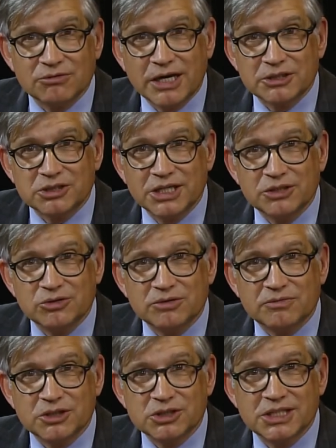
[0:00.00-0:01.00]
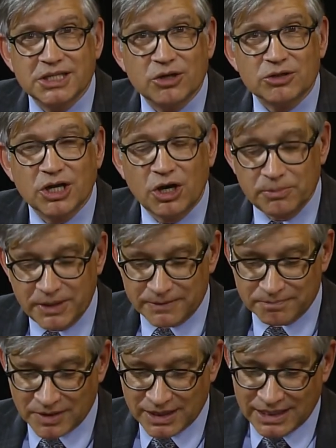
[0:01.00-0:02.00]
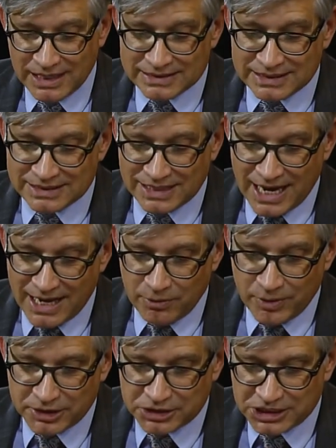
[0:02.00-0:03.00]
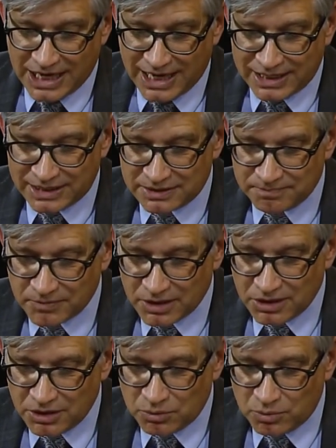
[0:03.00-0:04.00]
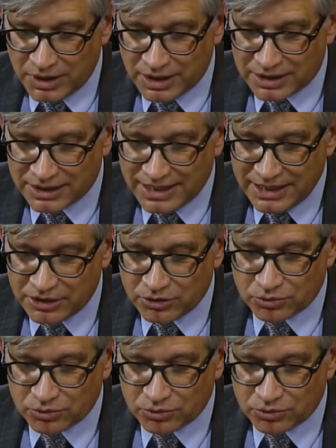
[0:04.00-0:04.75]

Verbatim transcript: at Roger State University in Oklahoma. Today we are chatting with Keith